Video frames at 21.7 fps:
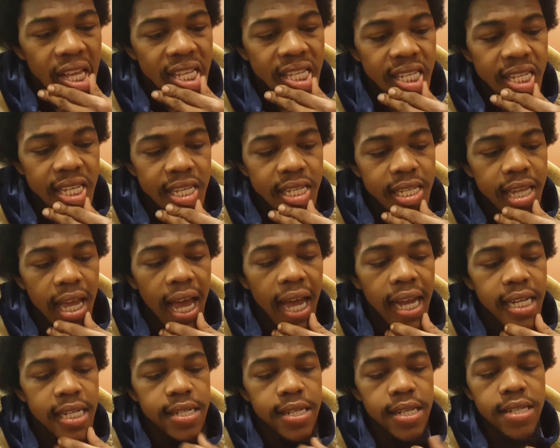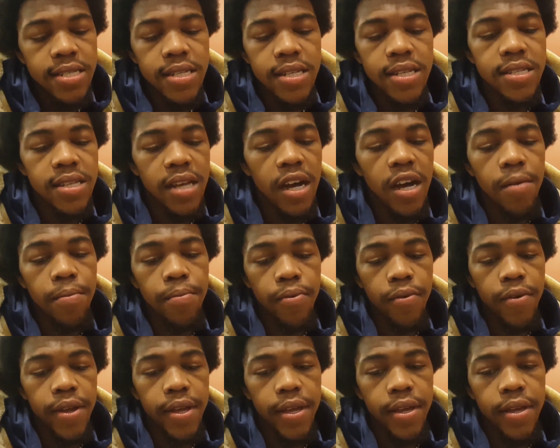It's actually, it's
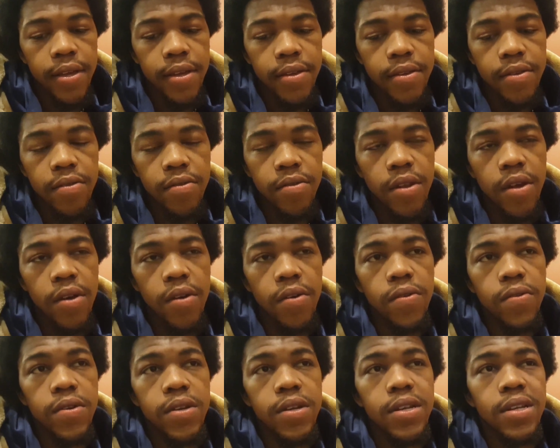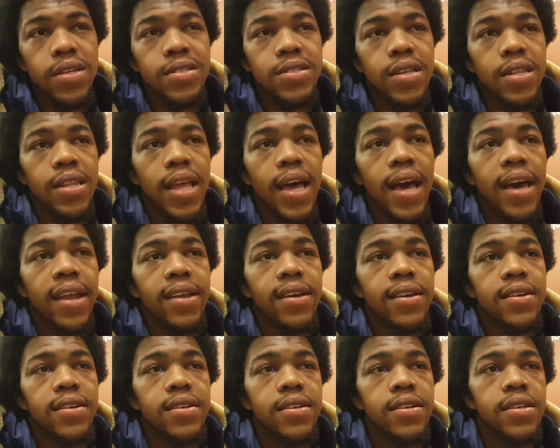upbringing, It's a lot
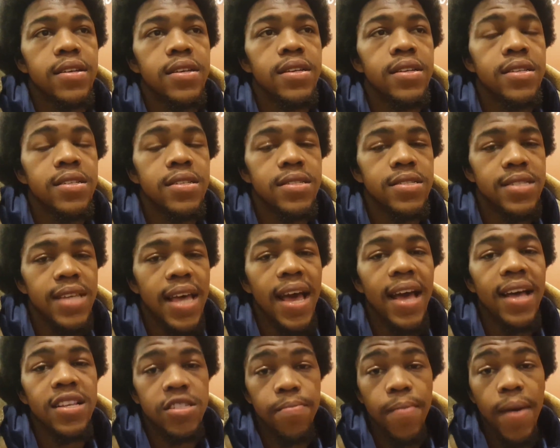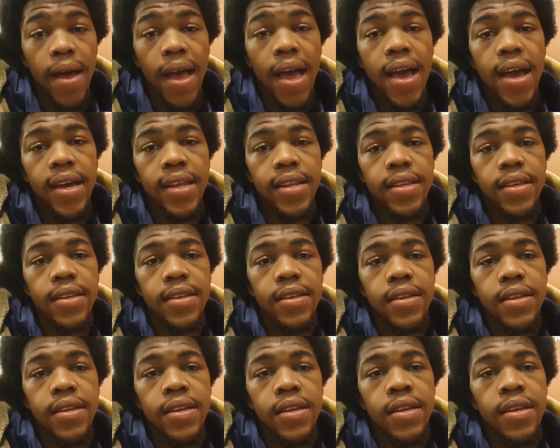of science behind
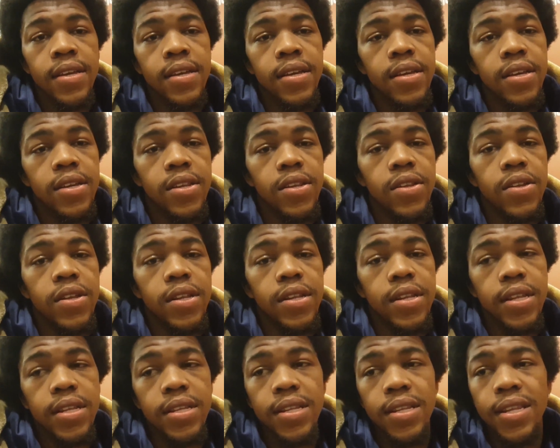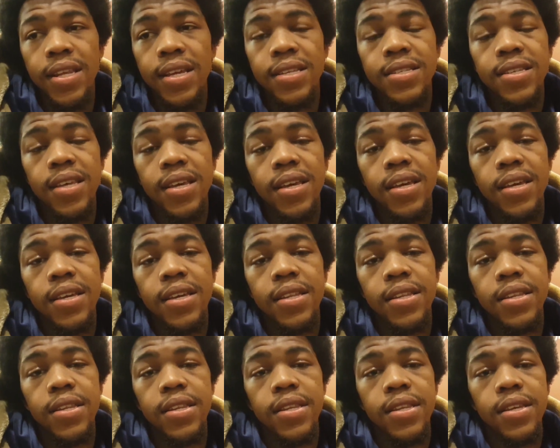it. They say
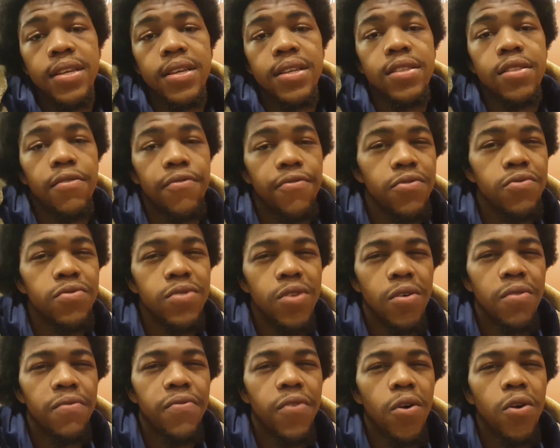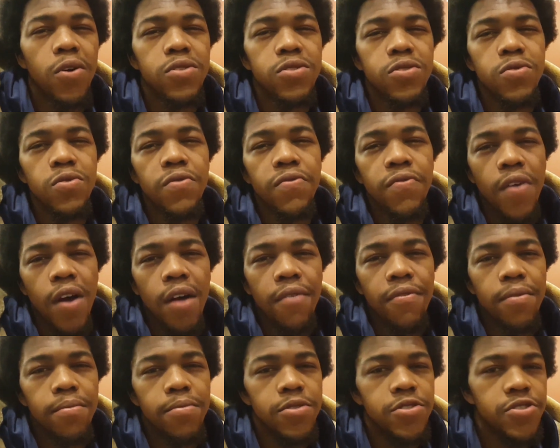the fruit don't fall too far
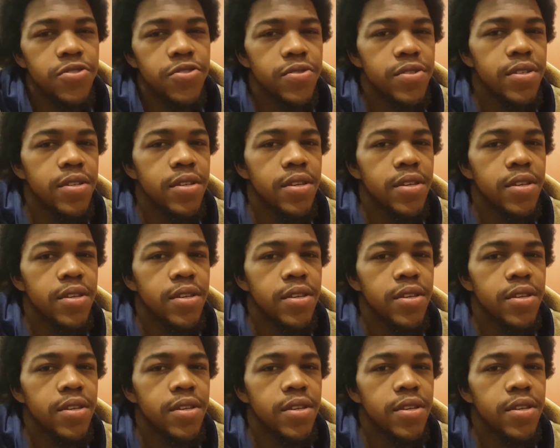from a tree.